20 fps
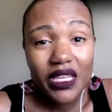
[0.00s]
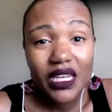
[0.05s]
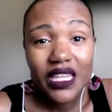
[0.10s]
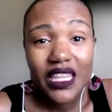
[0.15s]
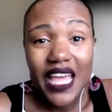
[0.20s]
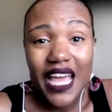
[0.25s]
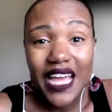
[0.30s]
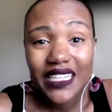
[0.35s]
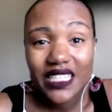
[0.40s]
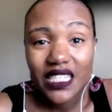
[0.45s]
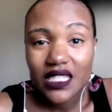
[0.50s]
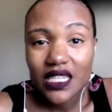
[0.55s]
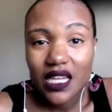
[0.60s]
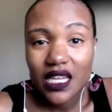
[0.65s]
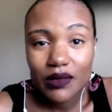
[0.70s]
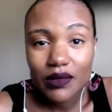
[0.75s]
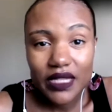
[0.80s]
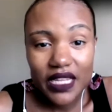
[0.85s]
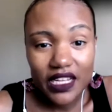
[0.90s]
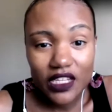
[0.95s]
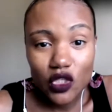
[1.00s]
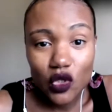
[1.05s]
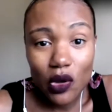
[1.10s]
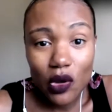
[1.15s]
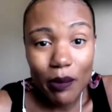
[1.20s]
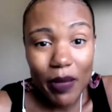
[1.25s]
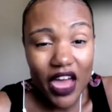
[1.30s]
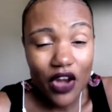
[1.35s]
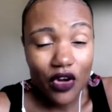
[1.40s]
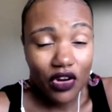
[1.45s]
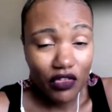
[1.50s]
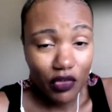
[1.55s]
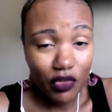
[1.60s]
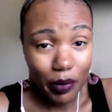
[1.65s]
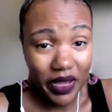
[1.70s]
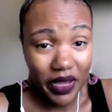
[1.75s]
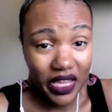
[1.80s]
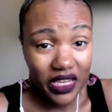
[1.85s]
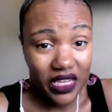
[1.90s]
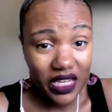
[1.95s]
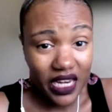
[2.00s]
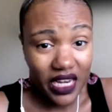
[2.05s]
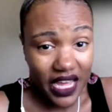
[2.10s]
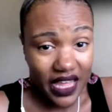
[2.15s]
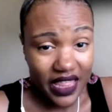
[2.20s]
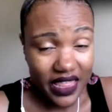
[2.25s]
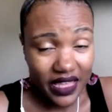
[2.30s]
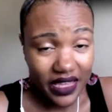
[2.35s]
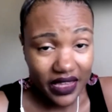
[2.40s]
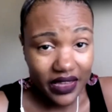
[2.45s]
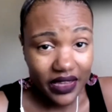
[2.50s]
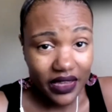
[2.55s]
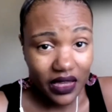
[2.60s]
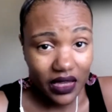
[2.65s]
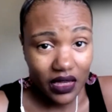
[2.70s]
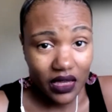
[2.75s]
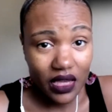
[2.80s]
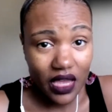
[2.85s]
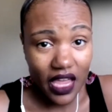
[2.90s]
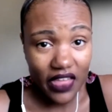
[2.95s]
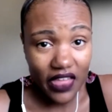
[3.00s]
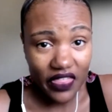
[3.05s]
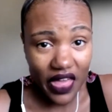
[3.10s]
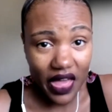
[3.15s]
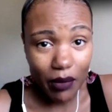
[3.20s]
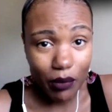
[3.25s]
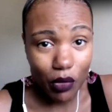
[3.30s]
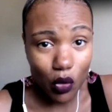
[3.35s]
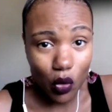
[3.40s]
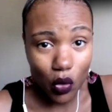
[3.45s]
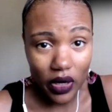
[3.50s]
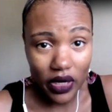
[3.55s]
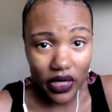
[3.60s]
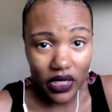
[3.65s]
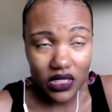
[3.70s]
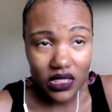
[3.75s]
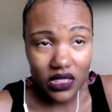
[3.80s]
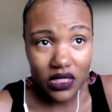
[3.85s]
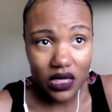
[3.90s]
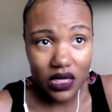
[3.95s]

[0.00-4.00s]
that just comes down to a matter of opinion, I think, at that point.